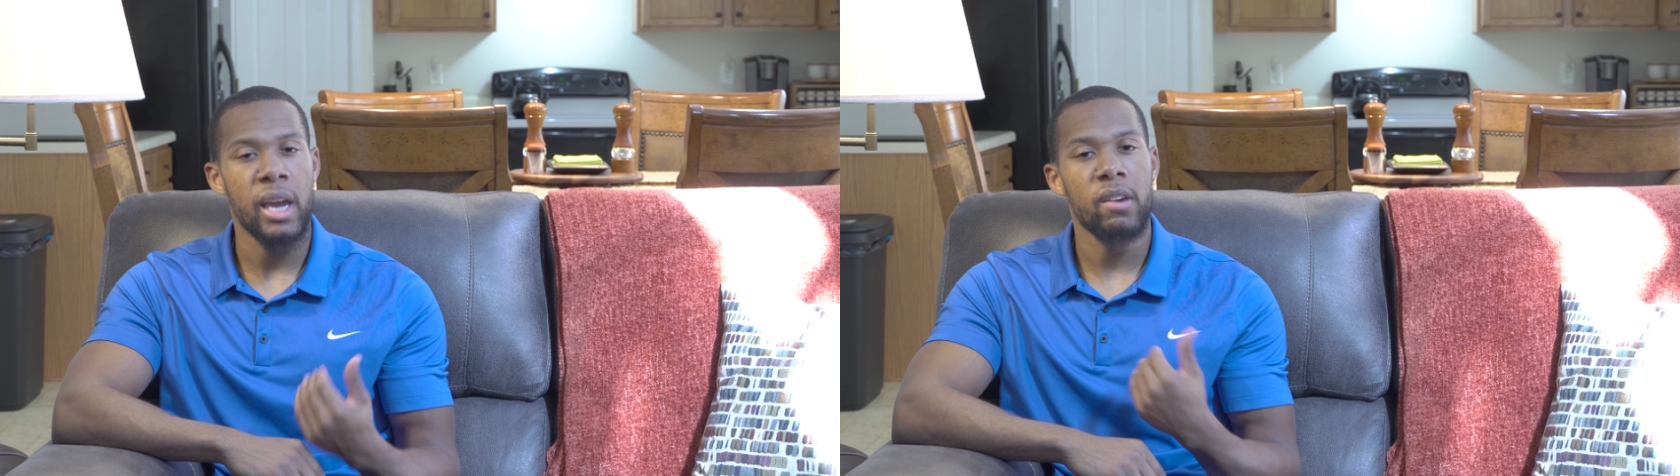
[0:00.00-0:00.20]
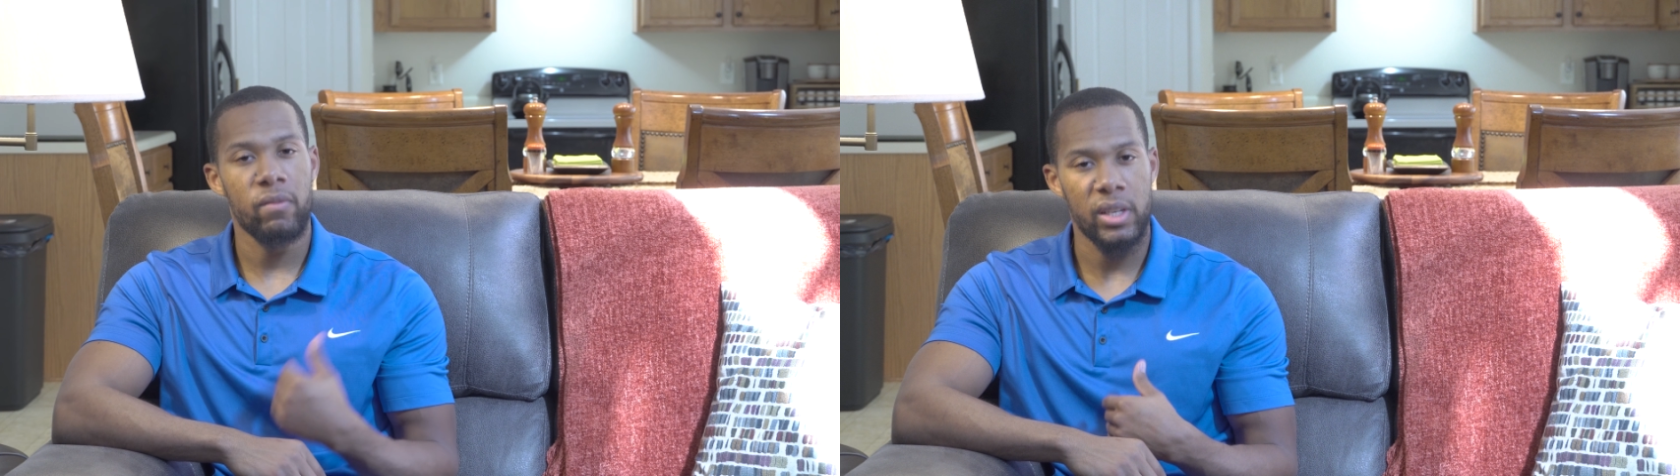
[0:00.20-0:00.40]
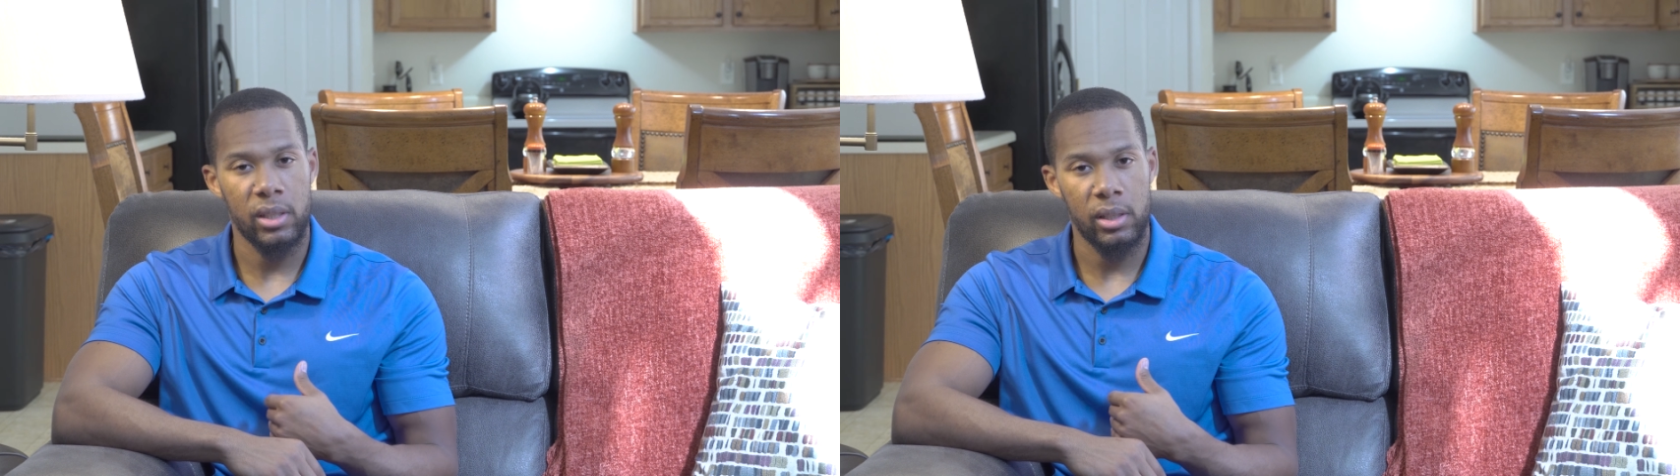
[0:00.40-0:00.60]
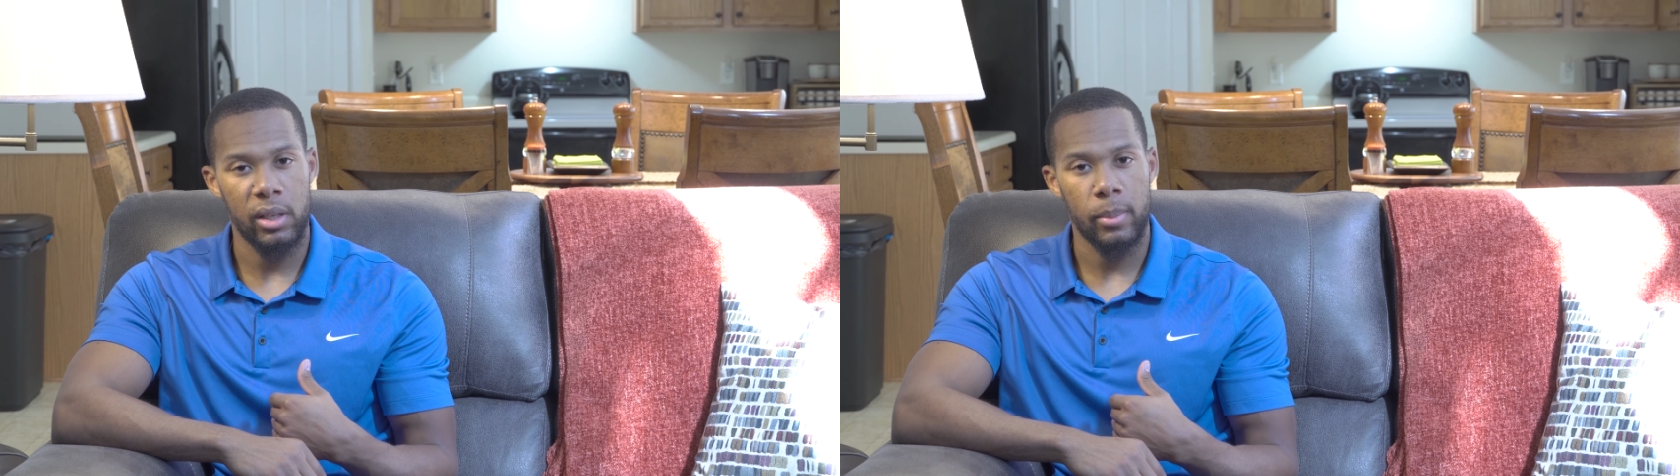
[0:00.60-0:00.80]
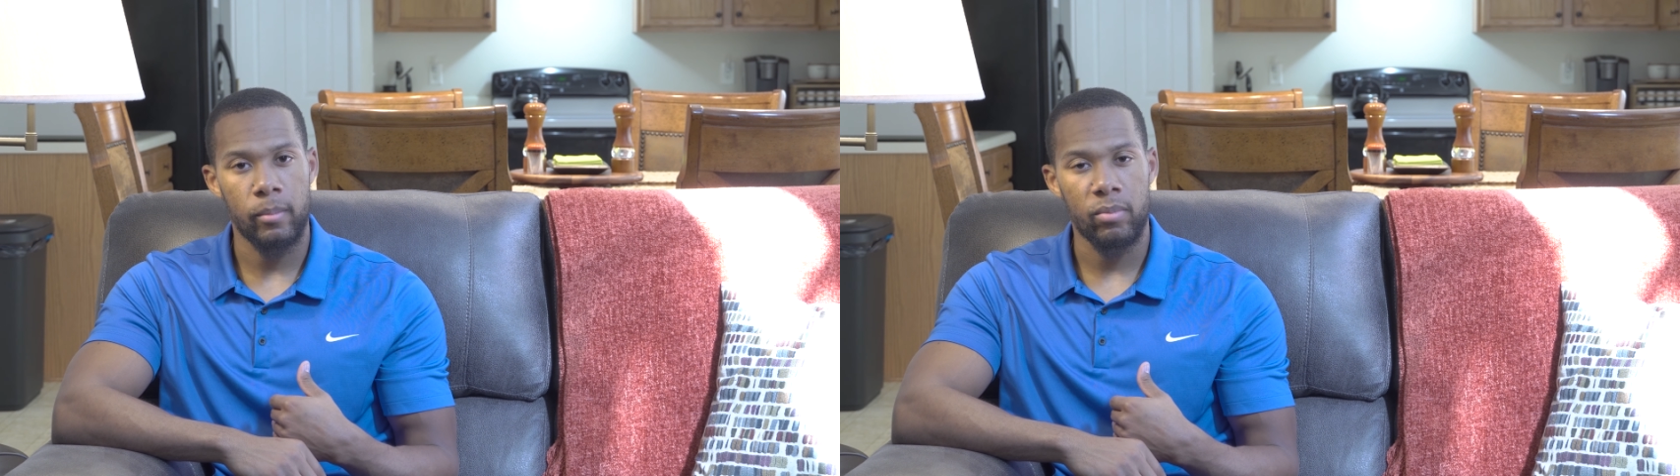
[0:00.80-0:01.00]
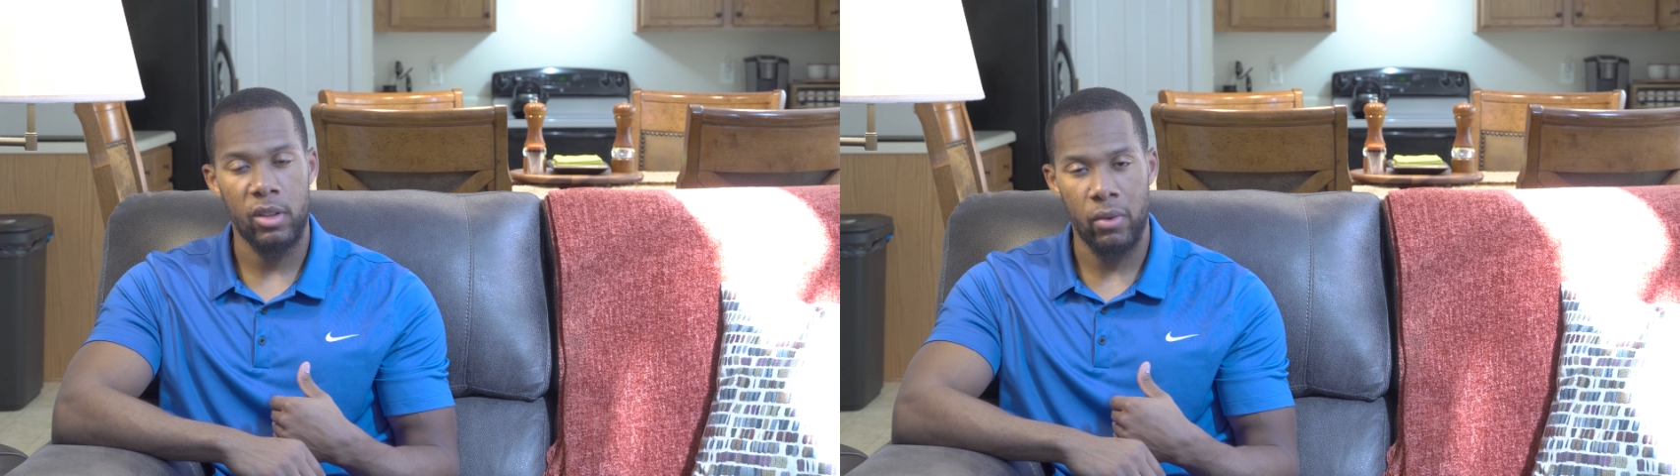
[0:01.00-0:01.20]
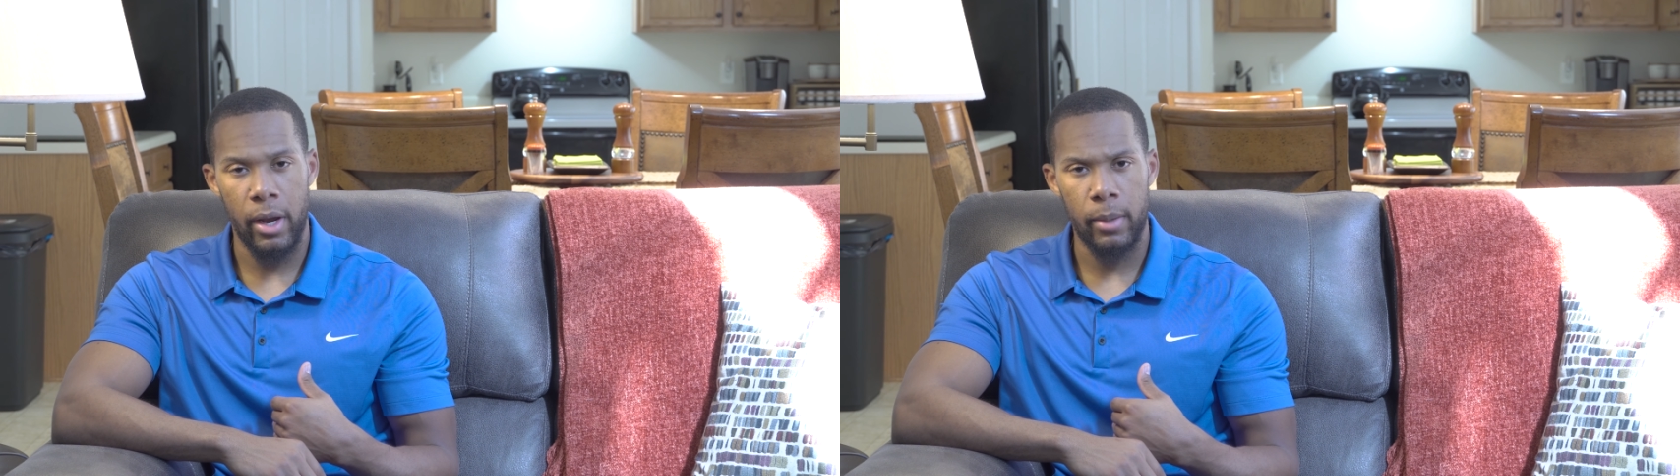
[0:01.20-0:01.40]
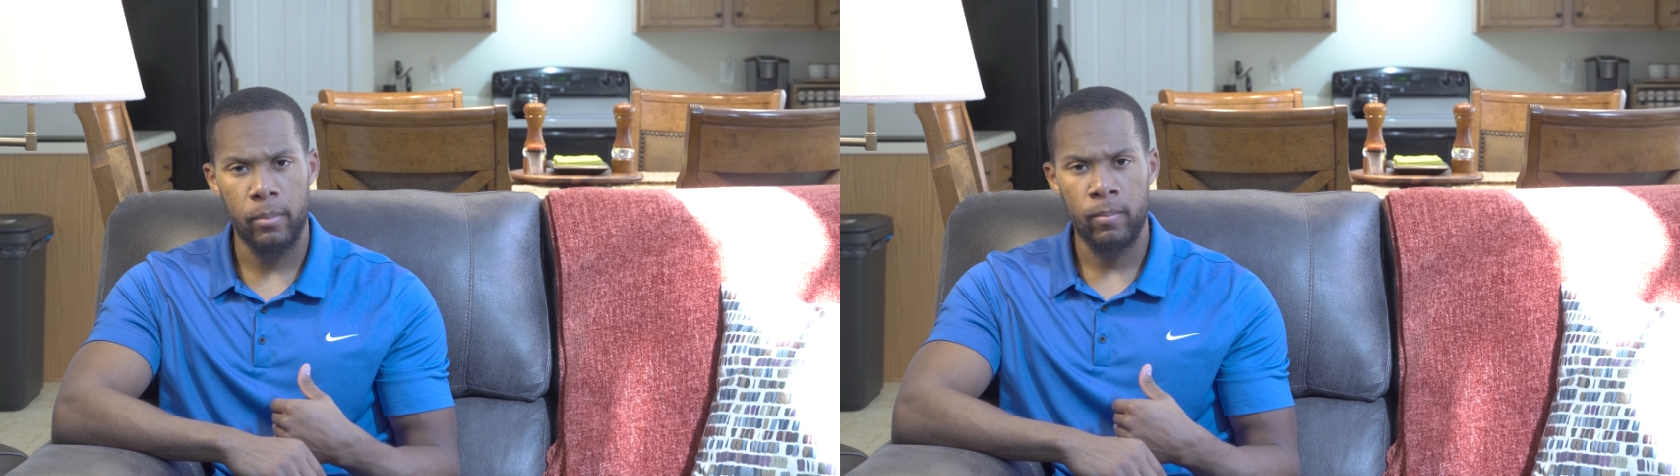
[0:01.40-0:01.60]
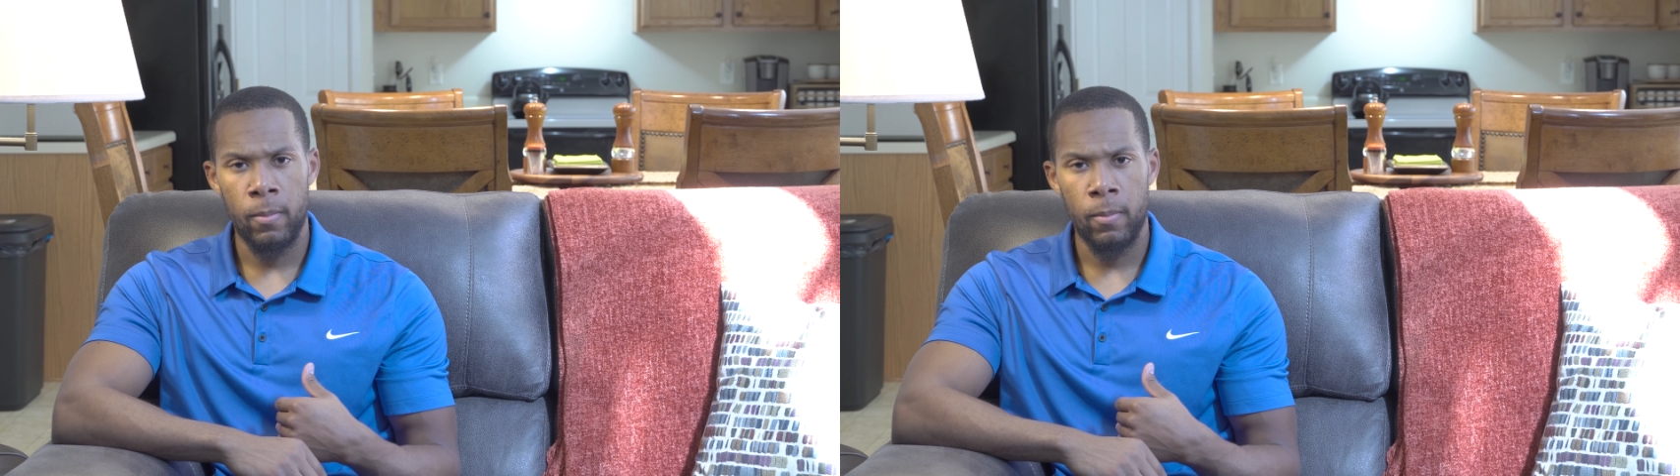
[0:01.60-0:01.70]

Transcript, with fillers: and physically, right?